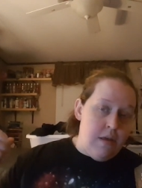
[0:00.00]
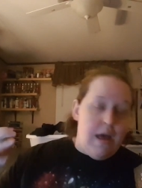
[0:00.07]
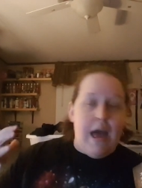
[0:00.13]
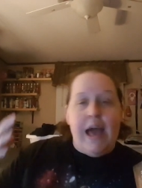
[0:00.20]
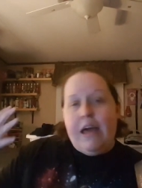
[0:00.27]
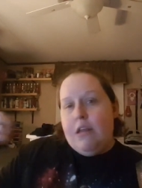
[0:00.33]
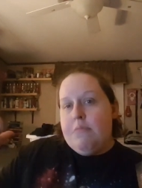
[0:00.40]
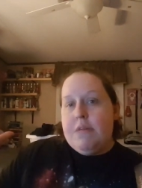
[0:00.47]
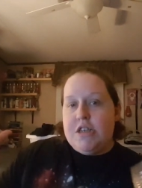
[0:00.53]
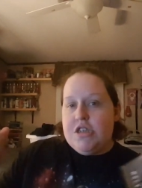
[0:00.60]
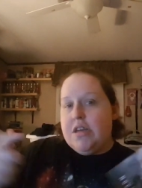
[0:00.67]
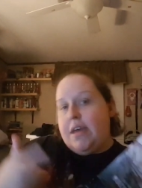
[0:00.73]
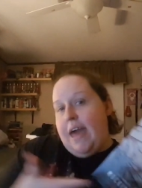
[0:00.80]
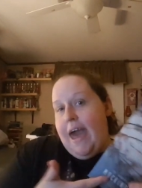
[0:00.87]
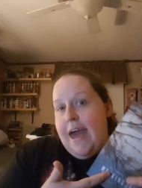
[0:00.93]
I could have
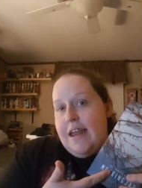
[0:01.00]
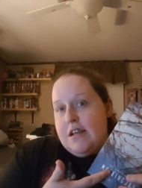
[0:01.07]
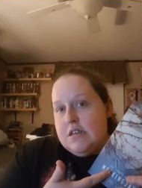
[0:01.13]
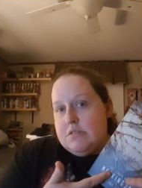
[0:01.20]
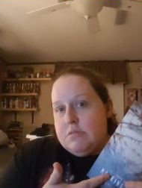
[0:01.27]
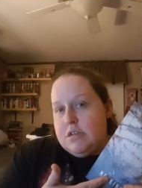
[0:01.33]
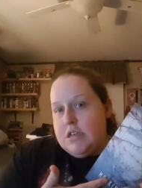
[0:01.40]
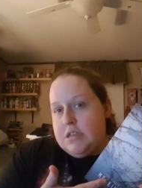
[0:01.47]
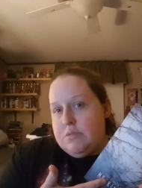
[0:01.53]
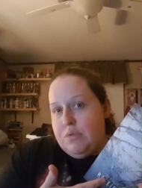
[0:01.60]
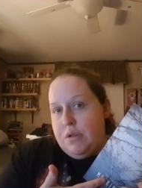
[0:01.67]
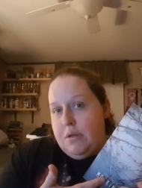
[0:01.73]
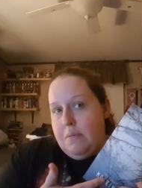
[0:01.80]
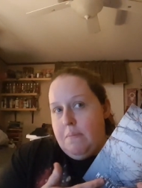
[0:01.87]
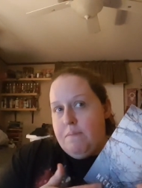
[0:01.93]
mentioned Katniss for this
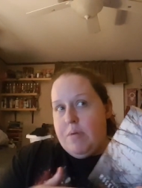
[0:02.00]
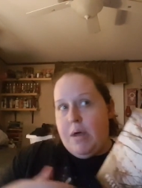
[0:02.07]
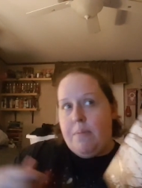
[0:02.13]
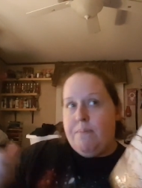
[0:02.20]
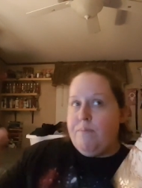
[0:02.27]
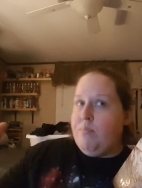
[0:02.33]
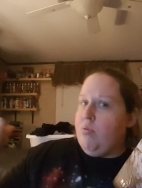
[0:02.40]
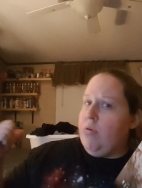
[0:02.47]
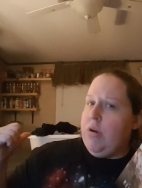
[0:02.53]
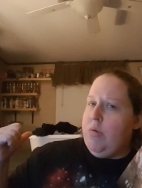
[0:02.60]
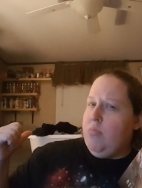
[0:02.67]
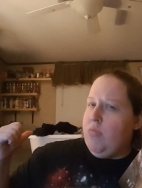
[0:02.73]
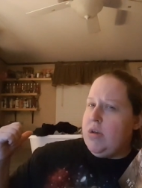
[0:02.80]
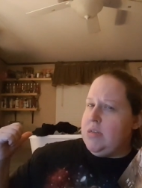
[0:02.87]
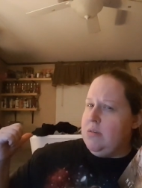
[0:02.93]
one, but
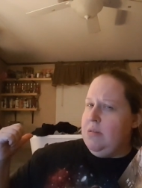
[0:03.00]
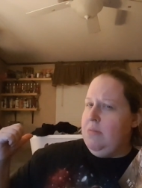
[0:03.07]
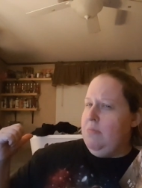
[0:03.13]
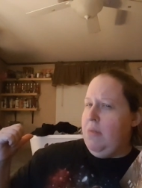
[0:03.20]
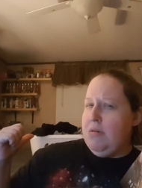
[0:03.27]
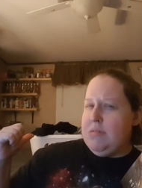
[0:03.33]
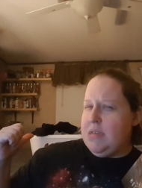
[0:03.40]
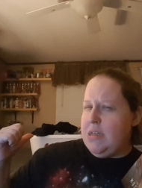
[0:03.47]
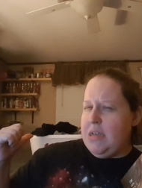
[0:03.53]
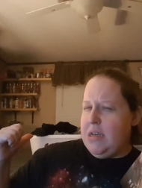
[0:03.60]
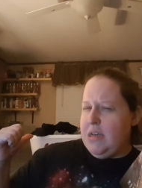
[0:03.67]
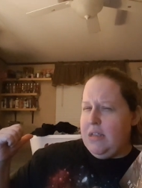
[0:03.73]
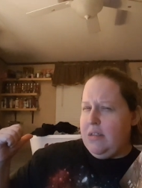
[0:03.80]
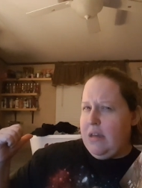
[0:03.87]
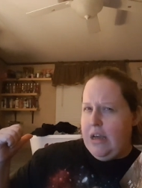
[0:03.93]
Prim wasn't mostly
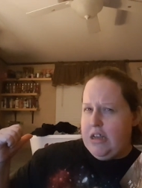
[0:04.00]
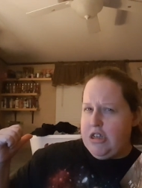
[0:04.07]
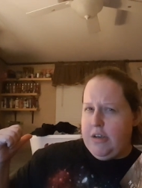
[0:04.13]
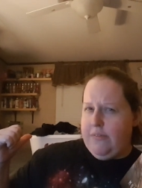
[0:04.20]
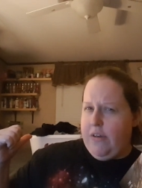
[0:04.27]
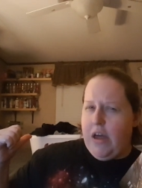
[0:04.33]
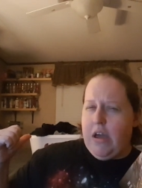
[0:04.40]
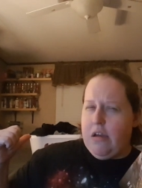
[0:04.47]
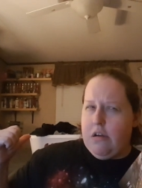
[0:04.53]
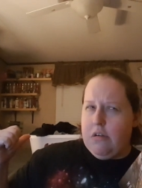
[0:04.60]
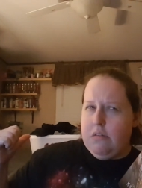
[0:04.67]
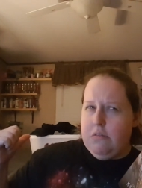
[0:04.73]
in Catching Fire.